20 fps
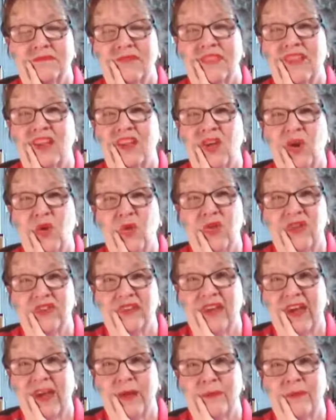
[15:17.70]
They know the
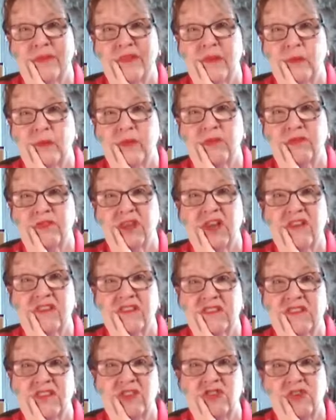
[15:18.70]
times that we've
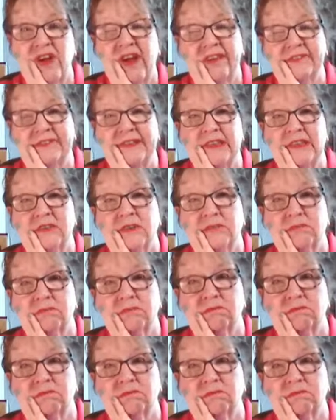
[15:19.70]
cussed in traffic.